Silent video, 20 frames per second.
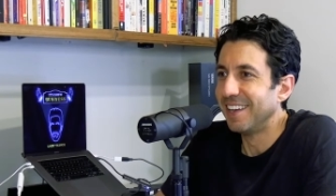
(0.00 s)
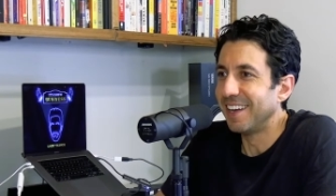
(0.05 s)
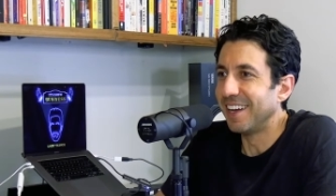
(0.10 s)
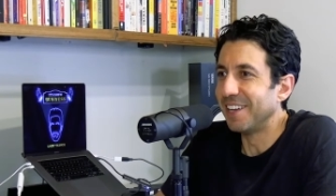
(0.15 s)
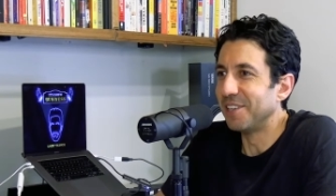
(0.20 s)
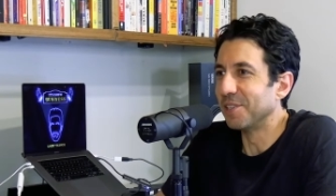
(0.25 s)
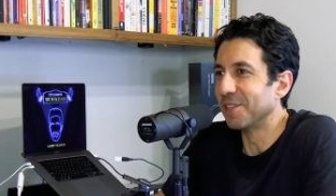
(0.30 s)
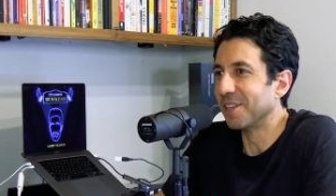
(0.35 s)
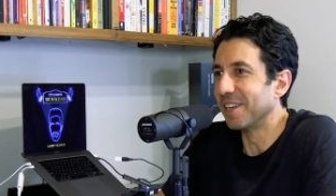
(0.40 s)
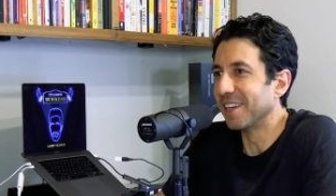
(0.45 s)

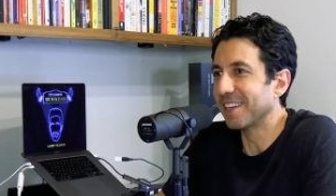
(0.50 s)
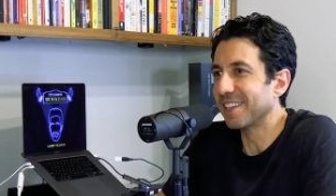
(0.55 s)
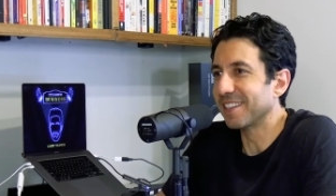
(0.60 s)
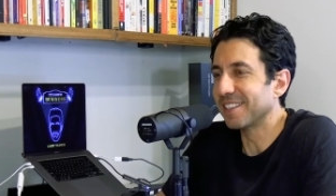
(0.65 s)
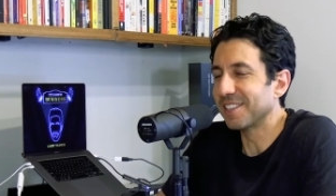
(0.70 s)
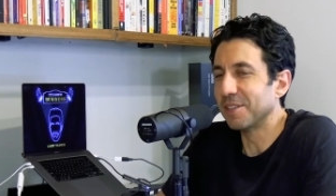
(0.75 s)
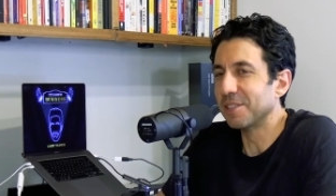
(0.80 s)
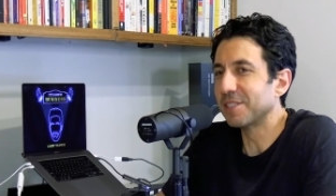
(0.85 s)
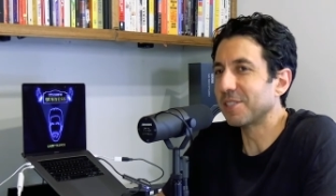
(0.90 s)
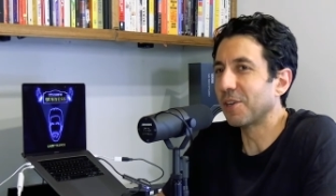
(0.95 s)
And you're like,
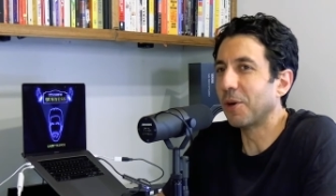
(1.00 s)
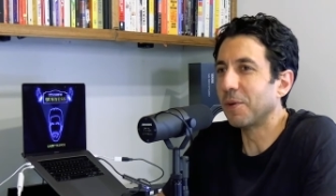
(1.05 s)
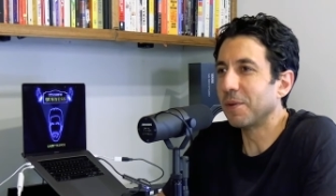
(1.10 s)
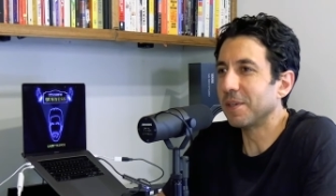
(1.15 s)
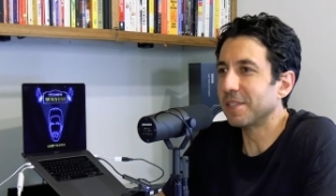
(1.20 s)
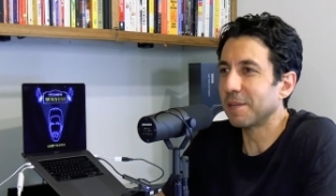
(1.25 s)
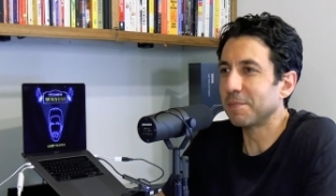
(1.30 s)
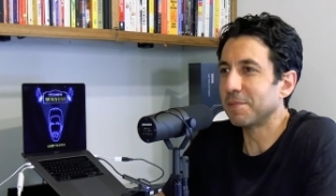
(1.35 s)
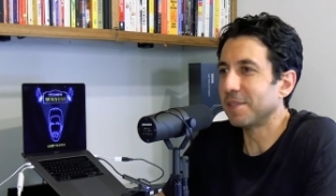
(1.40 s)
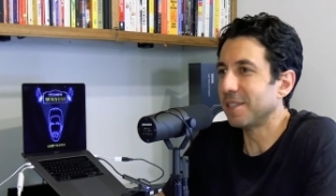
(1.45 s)
so it's
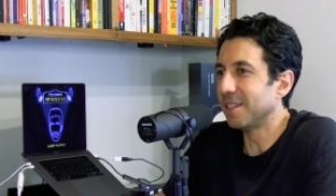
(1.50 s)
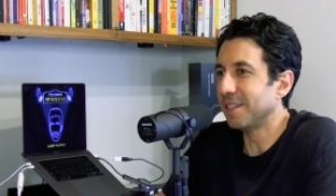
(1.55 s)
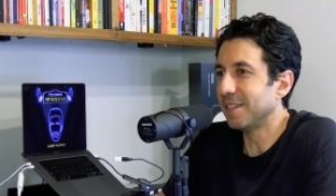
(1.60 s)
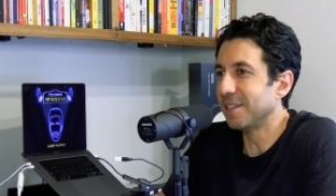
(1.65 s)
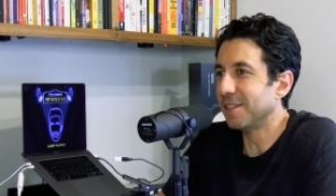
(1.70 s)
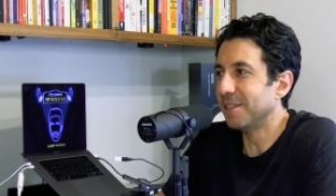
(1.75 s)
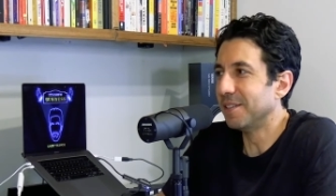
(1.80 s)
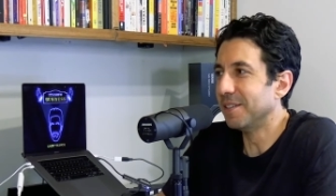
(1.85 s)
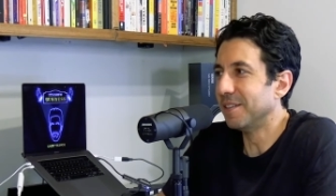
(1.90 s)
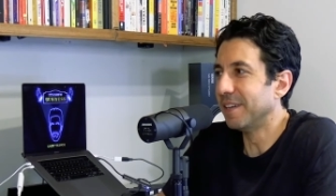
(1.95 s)
always up to
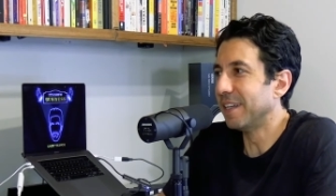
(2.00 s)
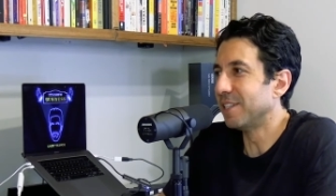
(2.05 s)
you.